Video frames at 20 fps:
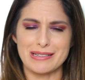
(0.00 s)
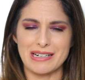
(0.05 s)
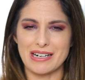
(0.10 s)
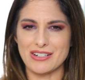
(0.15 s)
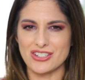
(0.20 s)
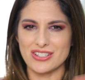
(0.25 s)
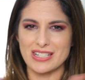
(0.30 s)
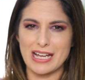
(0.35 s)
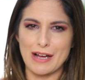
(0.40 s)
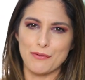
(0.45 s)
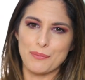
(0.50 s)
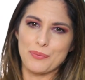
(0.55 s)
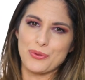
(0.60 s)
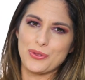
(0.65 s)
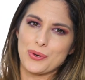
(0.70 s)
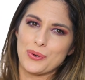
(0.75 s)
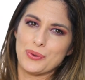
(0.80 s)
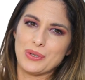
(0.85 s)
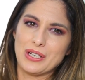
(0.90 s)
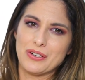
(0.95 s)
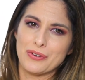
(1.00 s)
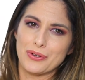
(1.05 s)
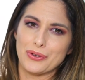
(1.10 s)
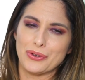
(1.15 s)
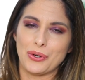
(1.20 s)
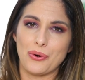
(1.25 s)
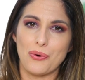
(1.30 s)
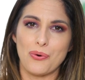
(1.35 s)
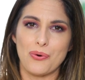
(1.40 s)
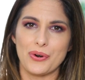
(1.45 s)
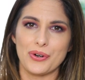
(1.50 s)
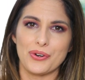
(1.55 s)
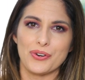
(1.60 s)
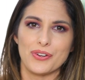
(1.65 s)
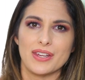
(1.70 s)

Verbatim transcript: and I just have them thrown here on the corner.